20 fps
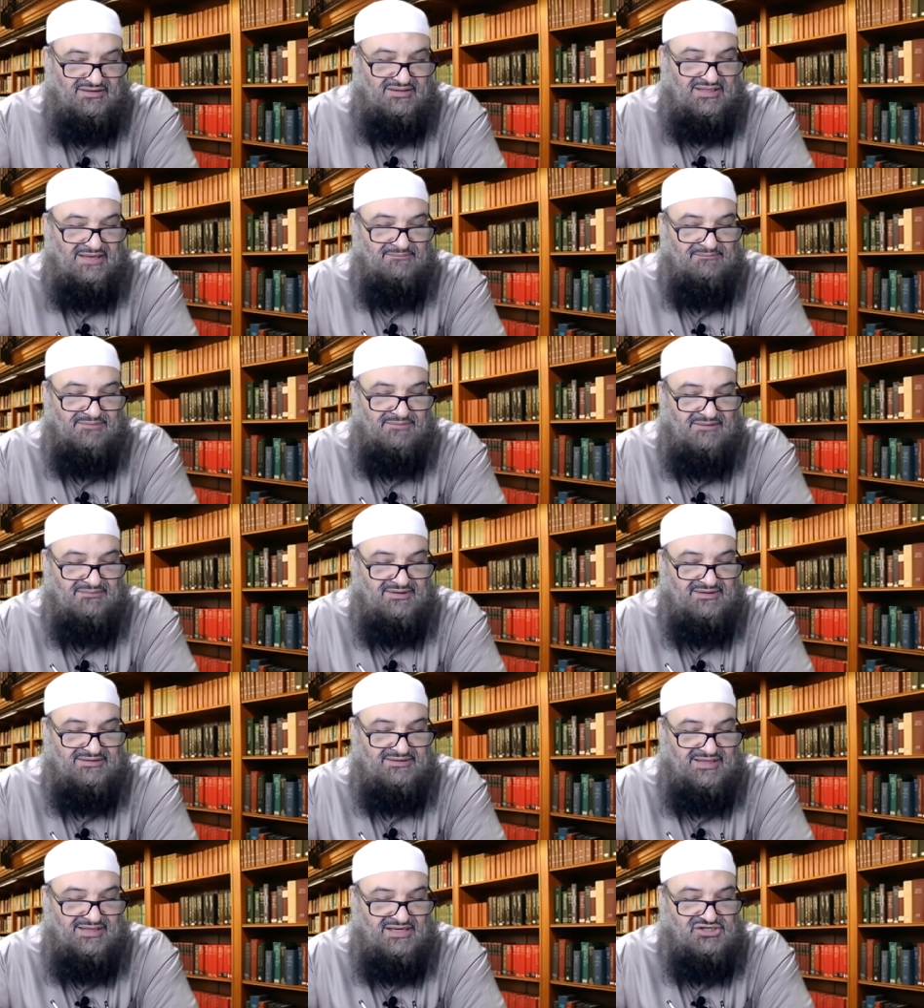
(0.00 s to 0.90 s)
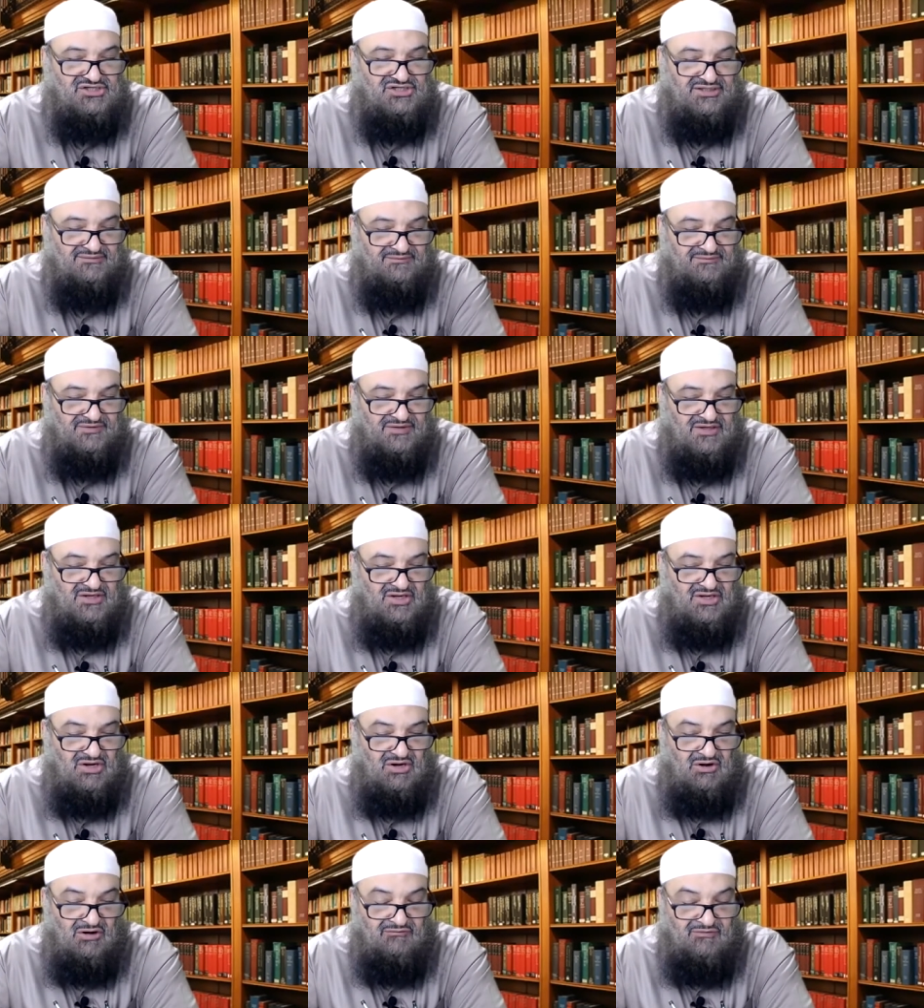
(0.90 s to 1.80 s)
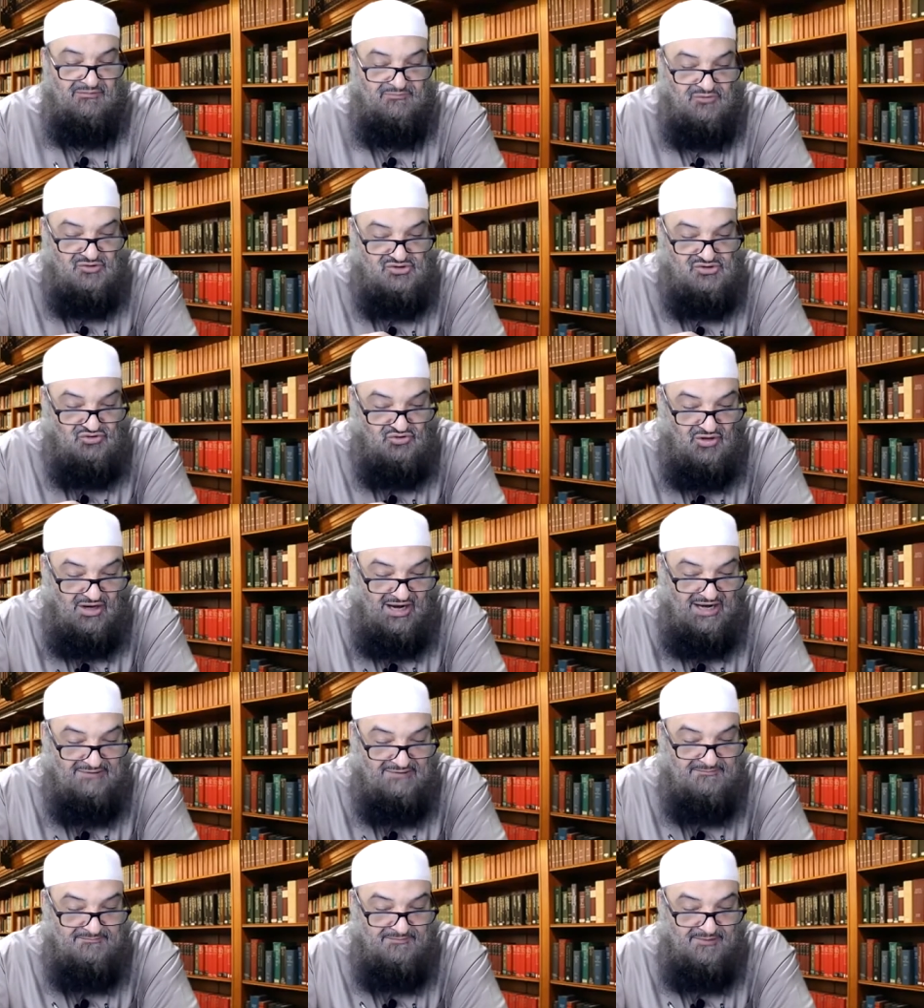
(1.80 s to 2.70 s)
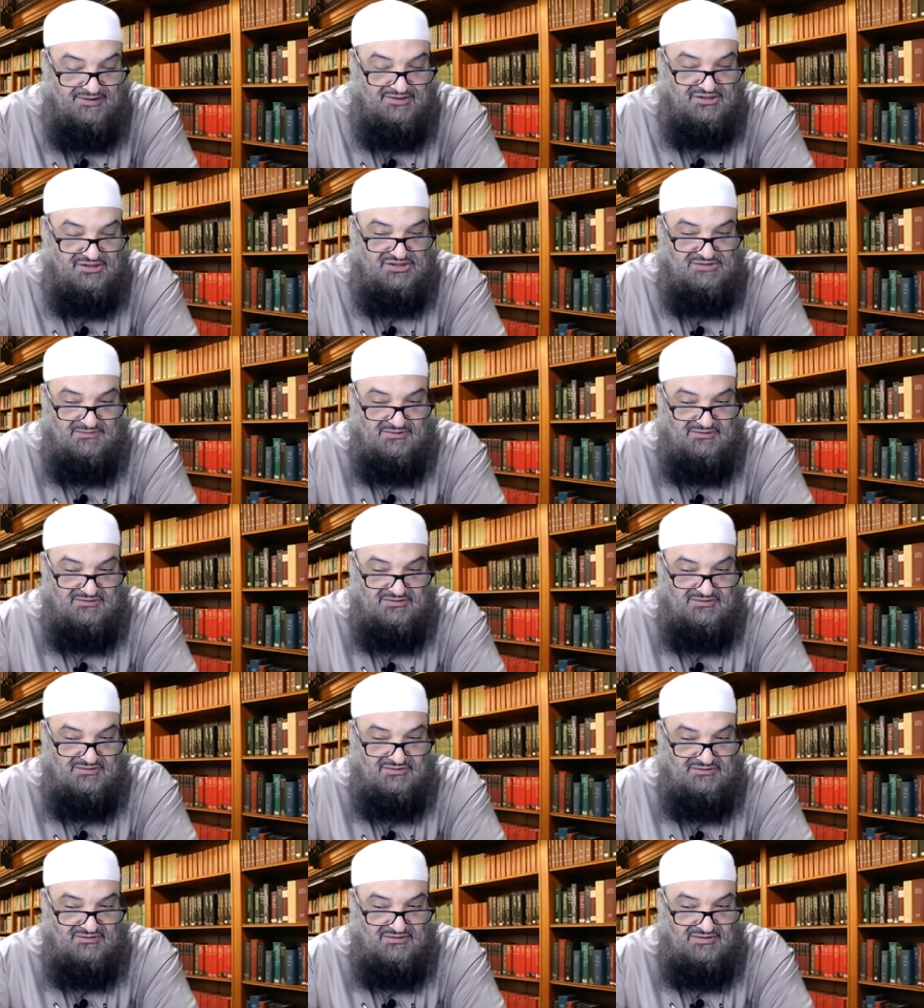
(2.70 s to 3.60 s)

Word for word: the implementation of a prescribed punishment,